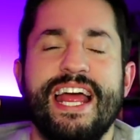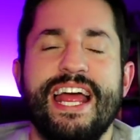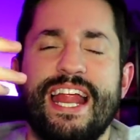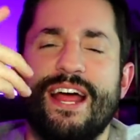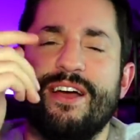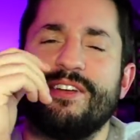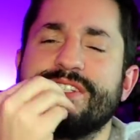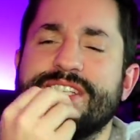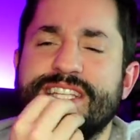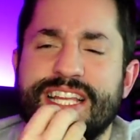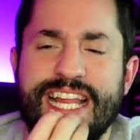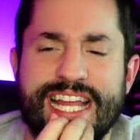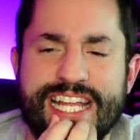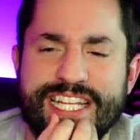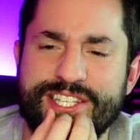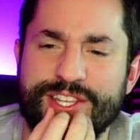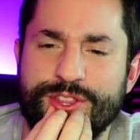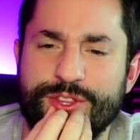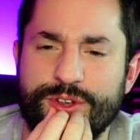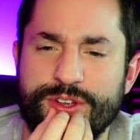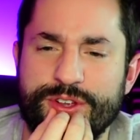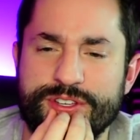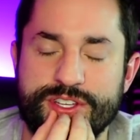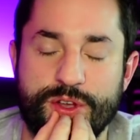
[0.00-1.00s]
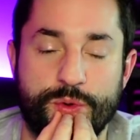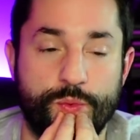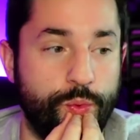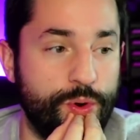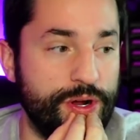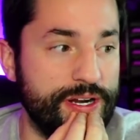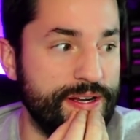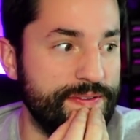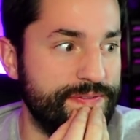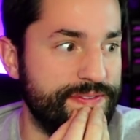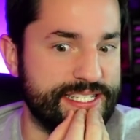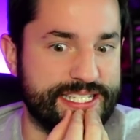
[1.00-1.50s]
and I was glancing through, I was like,
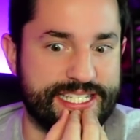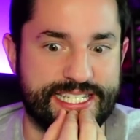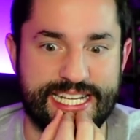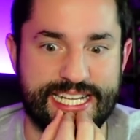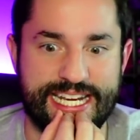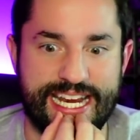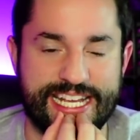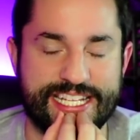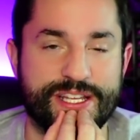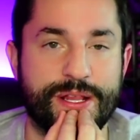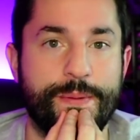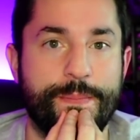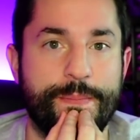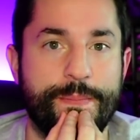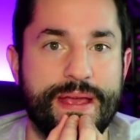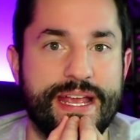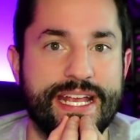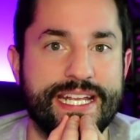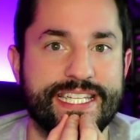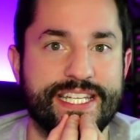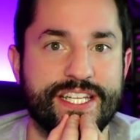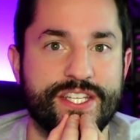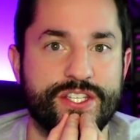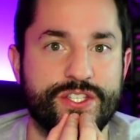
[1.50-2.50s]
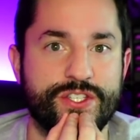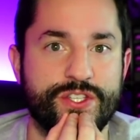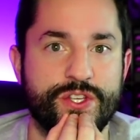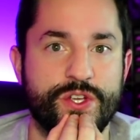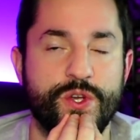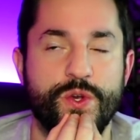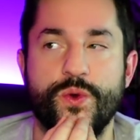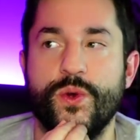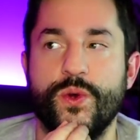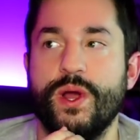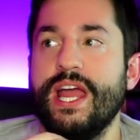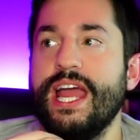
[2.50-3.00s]
what if this city has an amazing
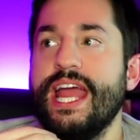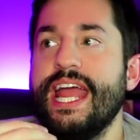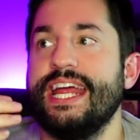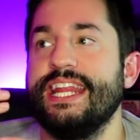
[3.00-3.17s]
zoo?